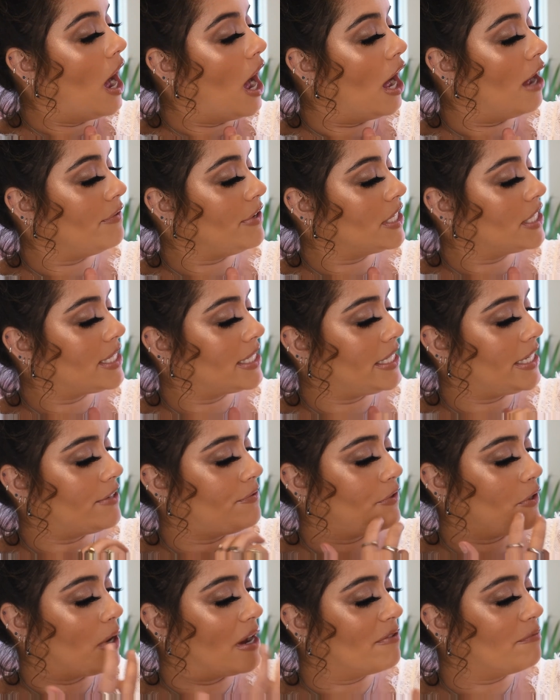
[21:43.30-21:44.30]
Obviously,
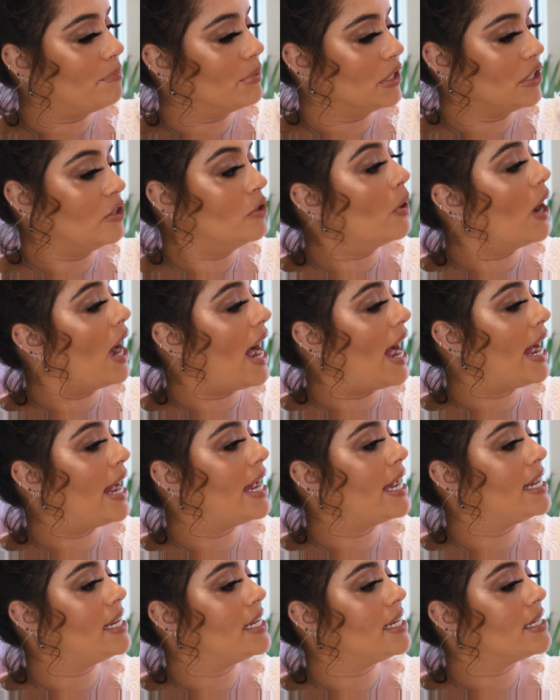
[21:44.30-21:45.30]
if you have blue
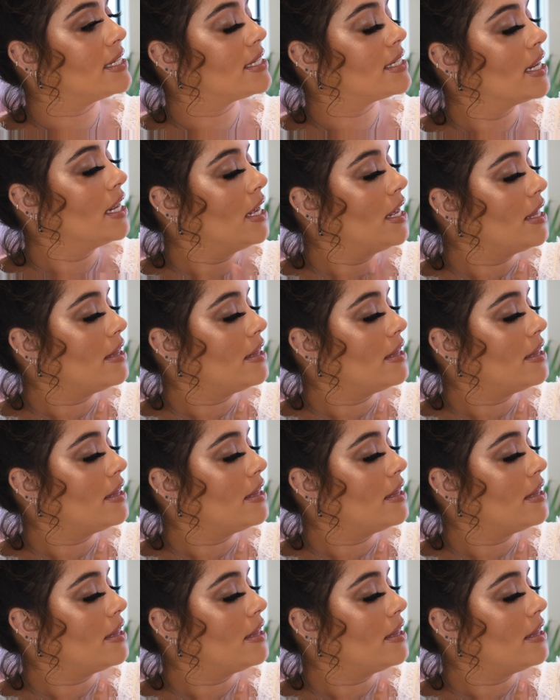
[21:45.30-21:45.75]
eyes,